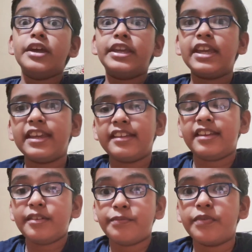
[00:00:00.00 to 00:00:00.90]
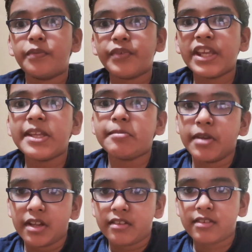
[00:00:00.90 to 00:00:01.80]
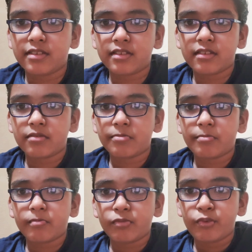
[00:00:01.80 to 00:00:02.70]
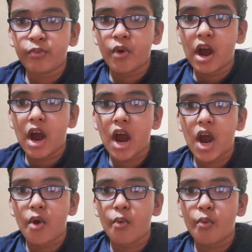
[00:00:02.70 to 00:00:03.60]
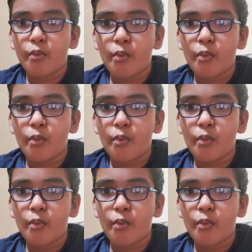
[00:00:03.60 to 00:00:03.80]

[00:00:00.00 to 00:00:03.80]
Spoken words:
he did 15 minutes. Wow.